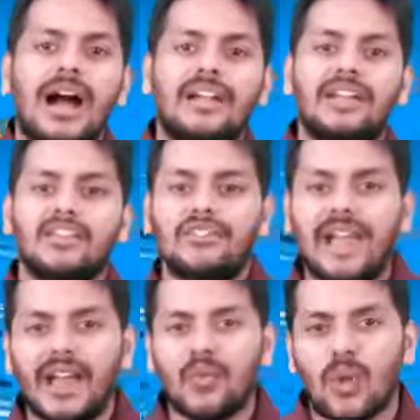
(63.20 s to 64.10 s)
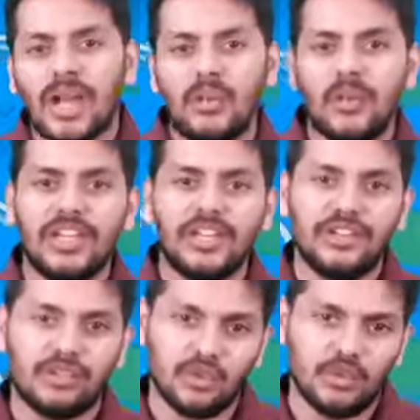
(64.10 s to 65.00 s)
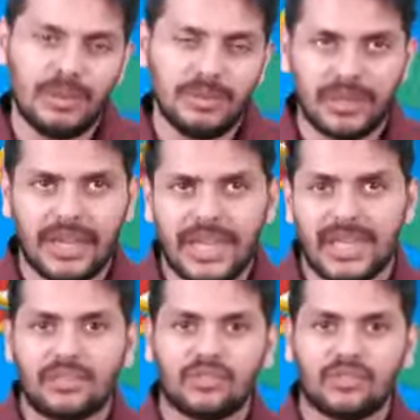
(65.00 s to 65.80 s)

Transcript: Understand why we need to do BPA.